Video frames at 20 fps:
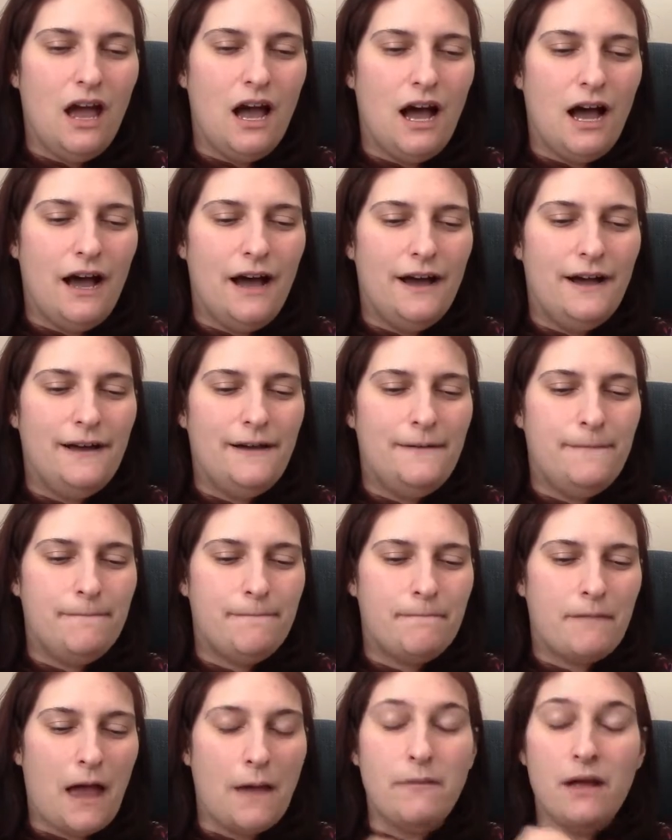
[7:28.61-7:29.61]

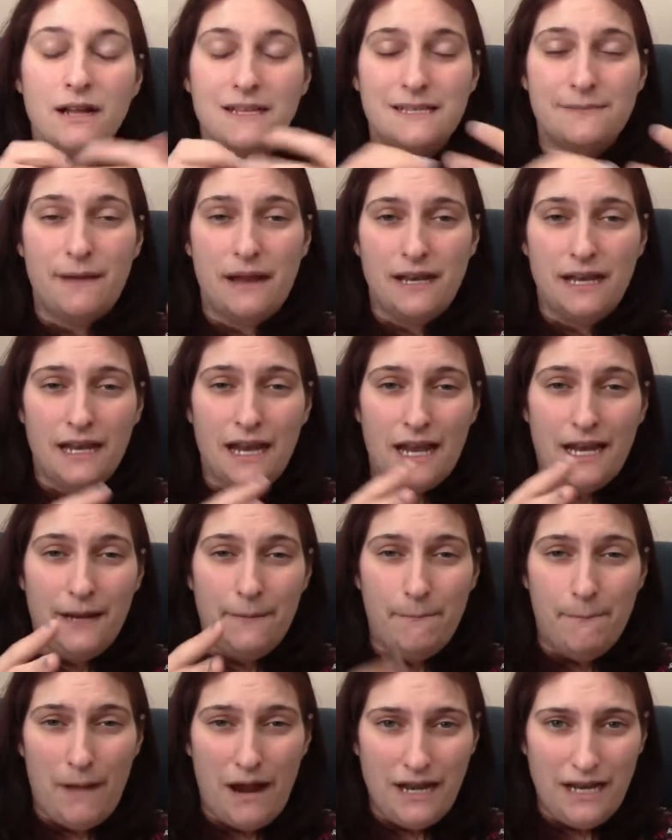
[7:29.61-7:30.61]
I'm not spending any
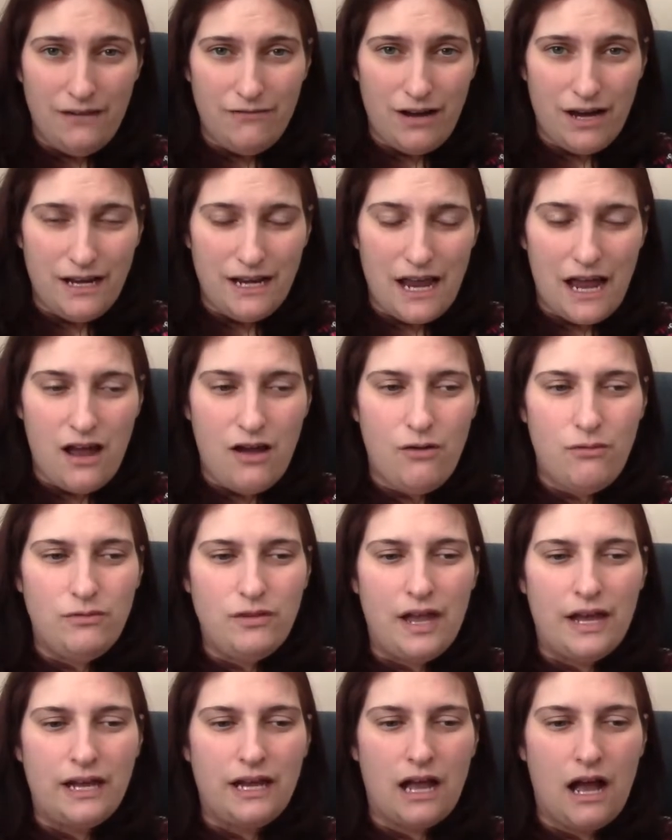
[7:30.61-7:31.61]
money right now.
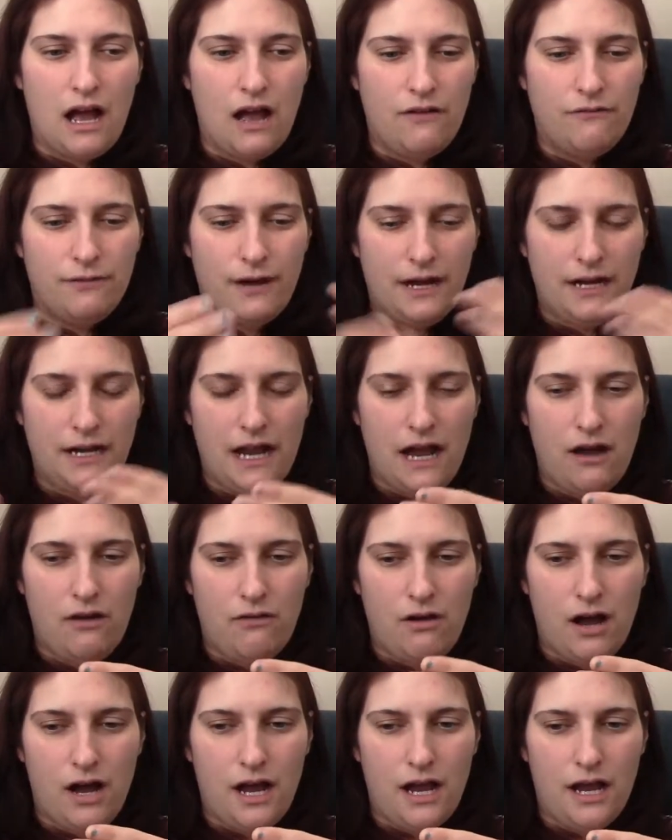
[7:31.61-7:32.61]
Like right now,
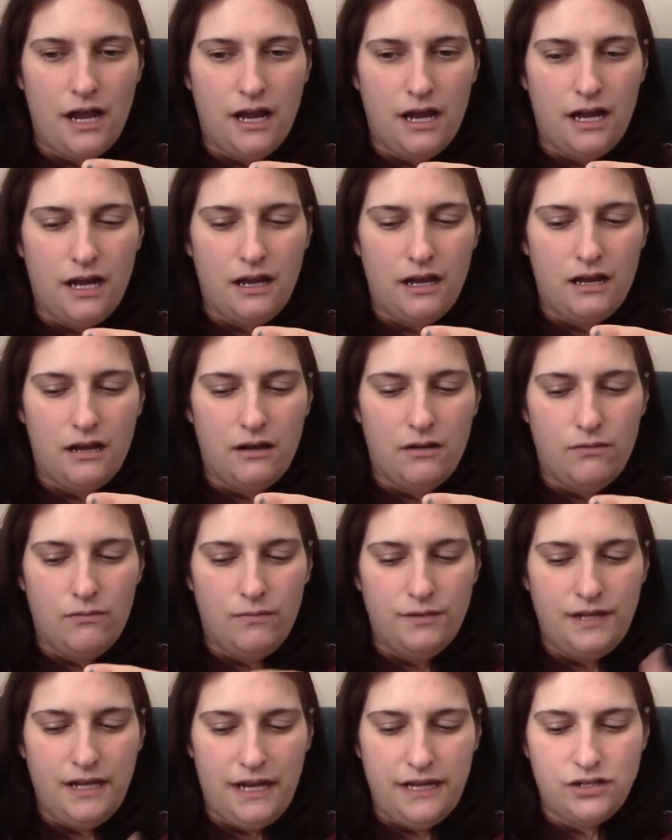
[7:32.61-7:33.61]

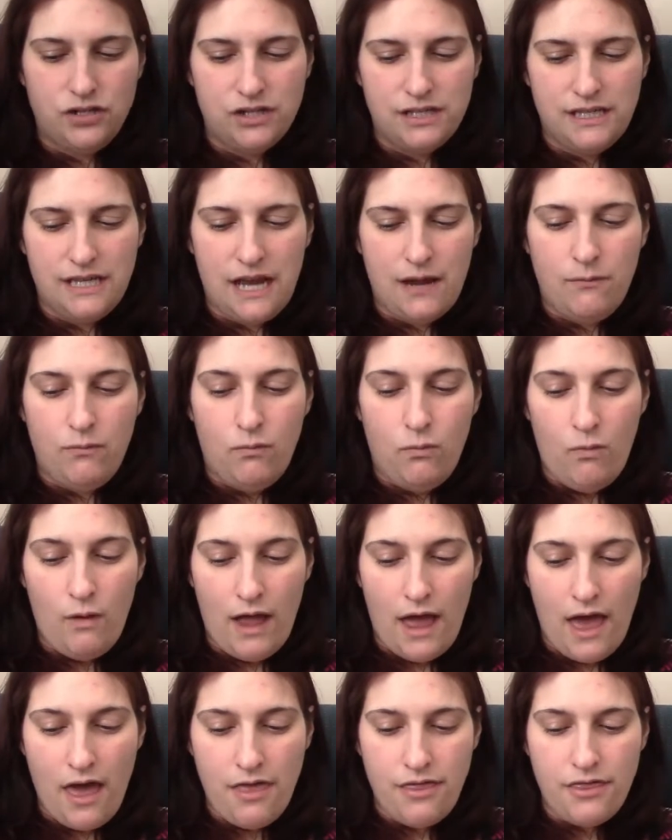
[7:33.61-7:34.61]
with the agency I'm
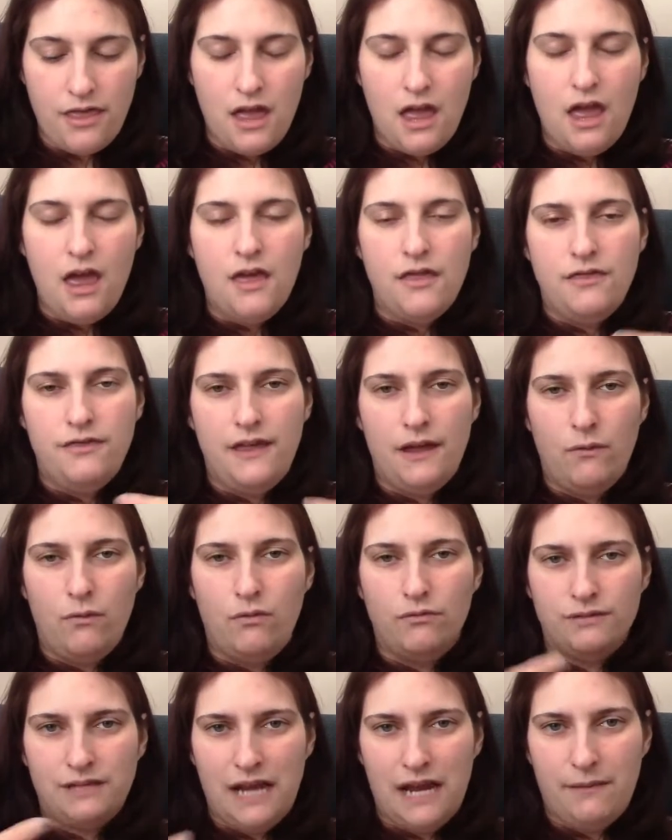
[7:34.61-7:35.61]
with, they
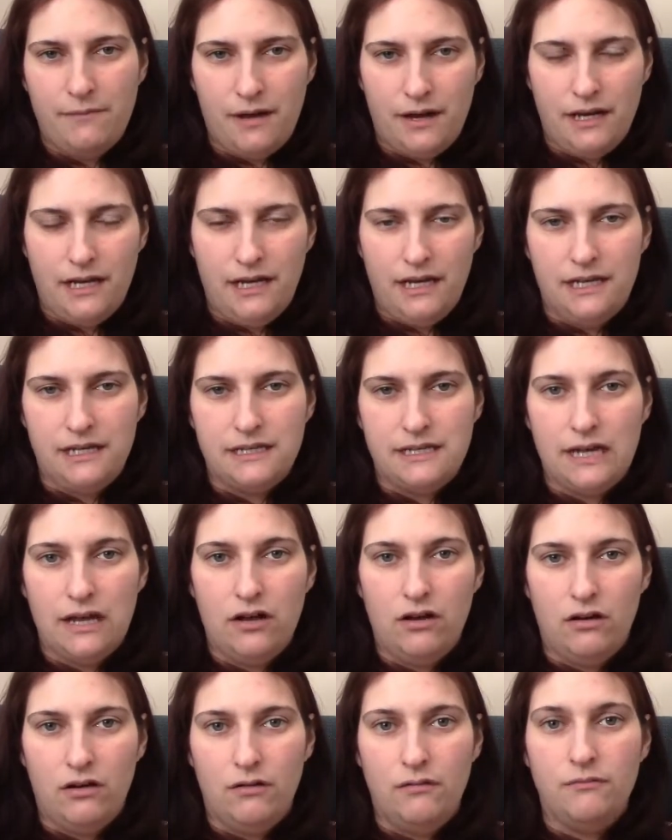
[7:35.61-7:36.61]
won't take money
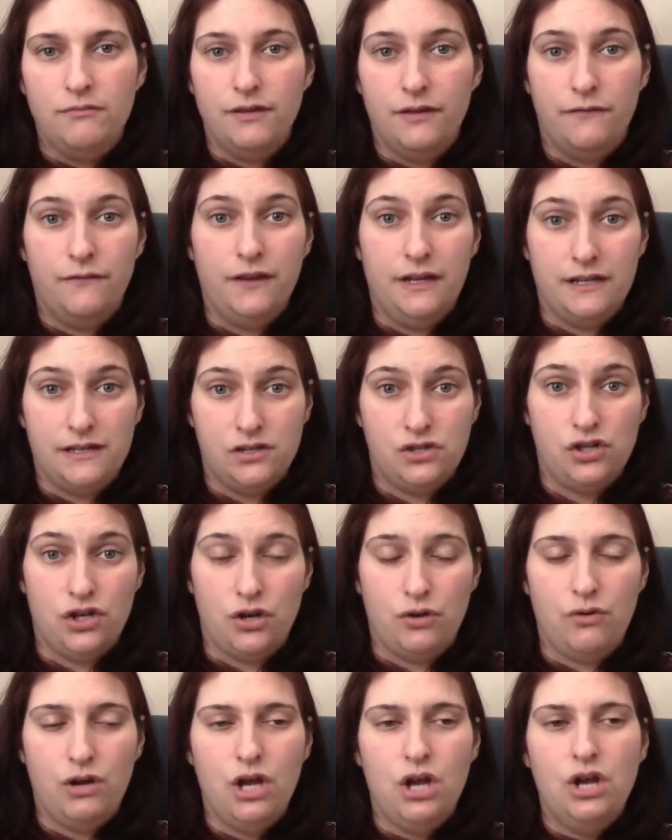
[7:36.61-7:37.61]
until the fee is due.